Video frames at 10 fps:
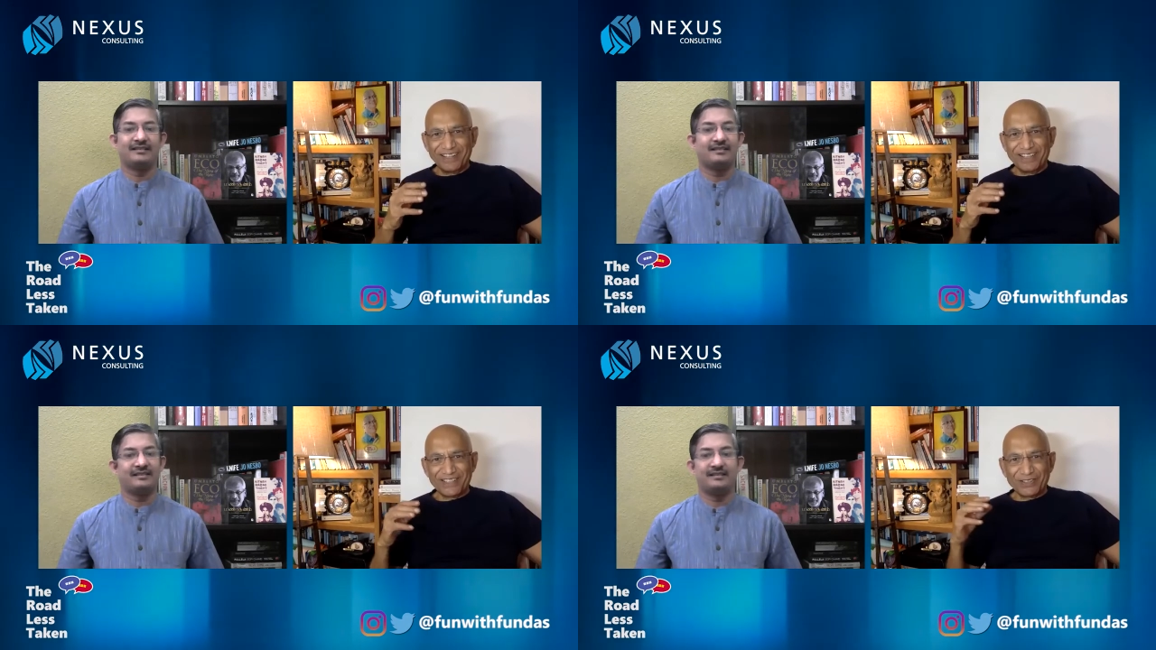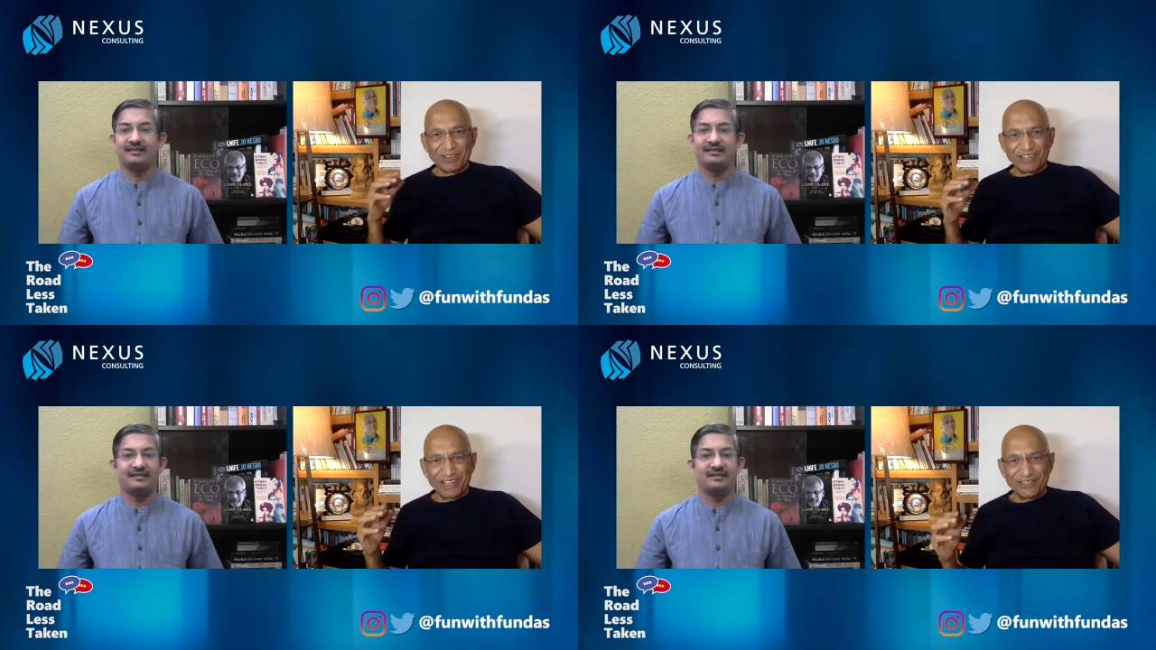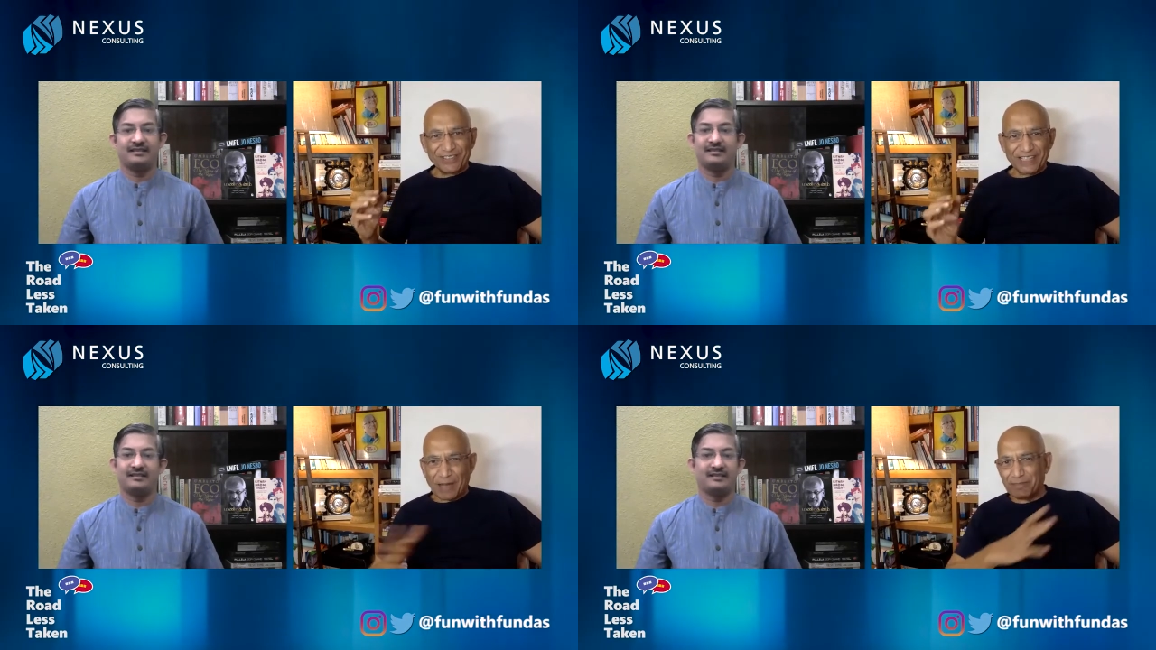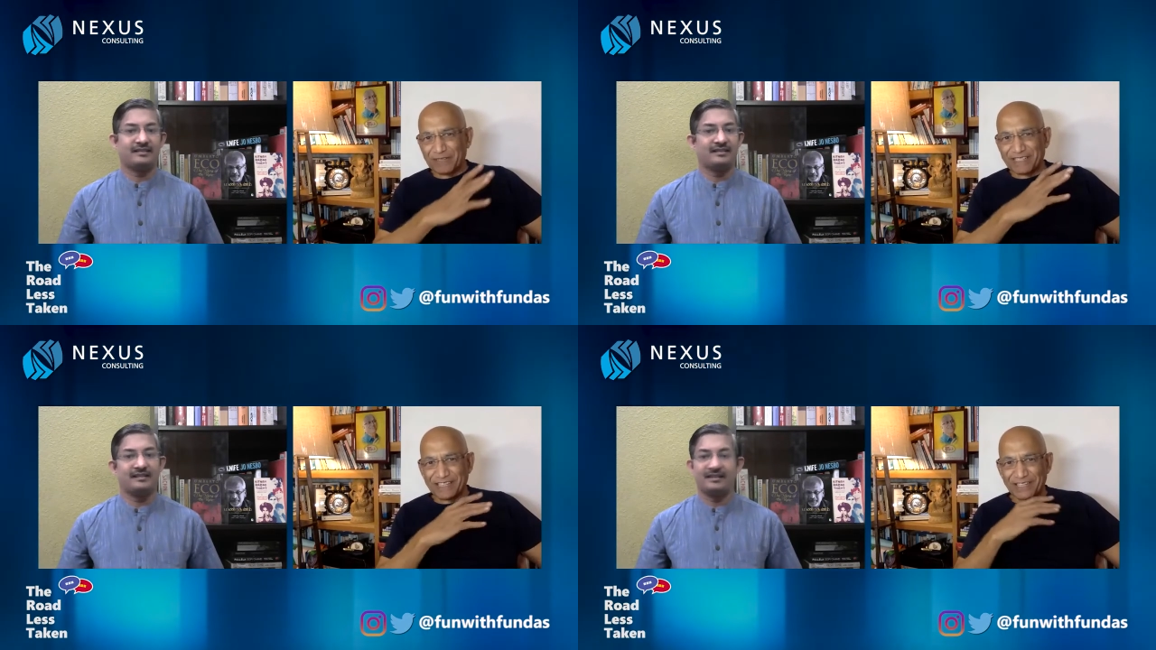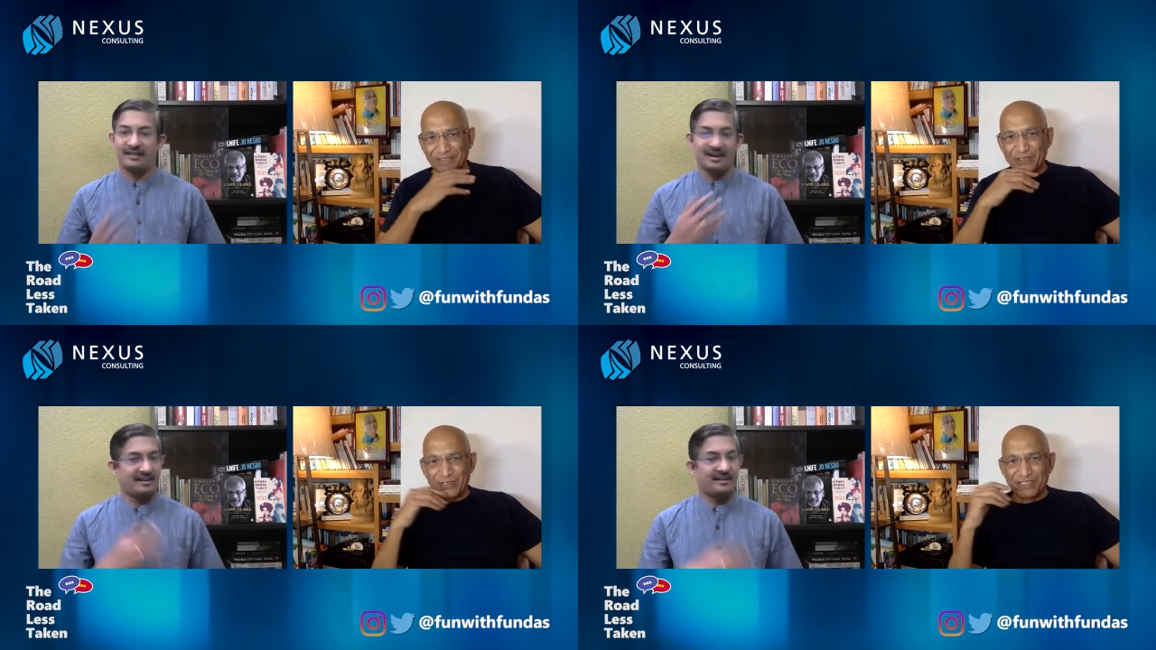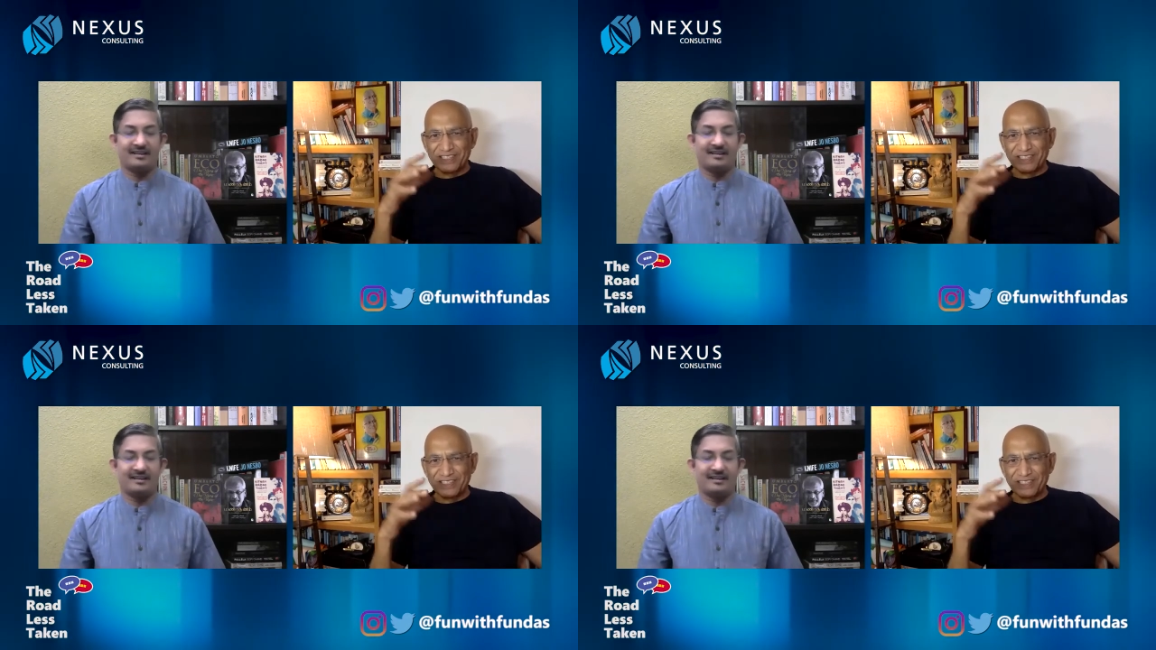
Speaker 1: this you know kind of a campus interview. Right.